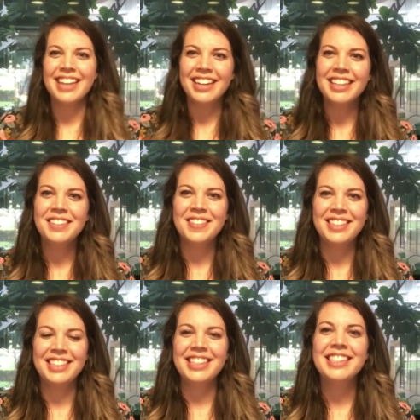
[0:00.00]
Child life
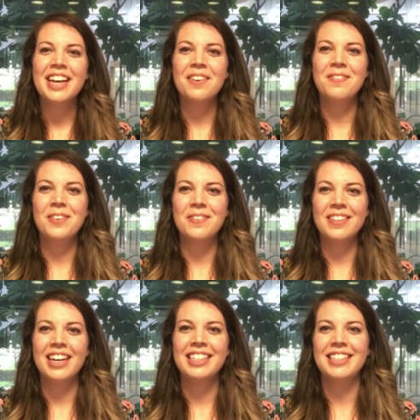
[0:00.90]
specialists help
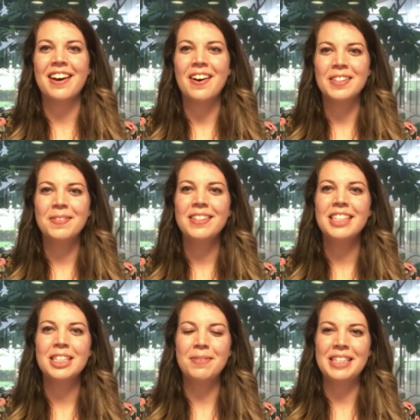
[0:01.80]
normalize the hospital
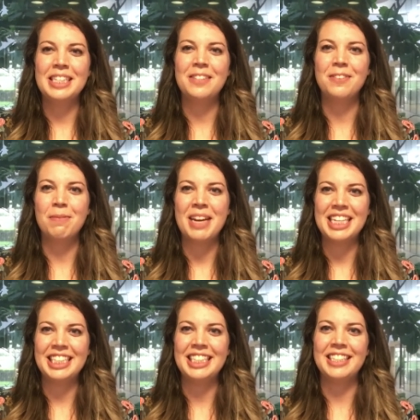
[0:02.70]
experience for
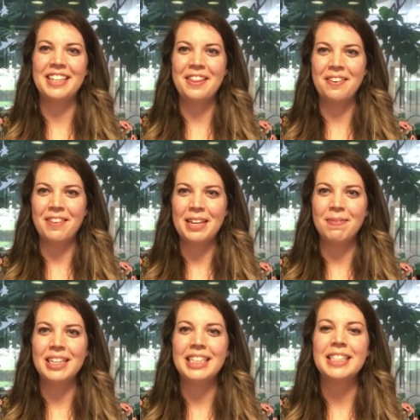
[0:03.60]
patients and their
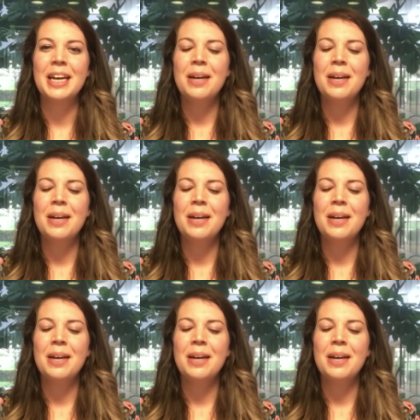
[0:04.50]
families.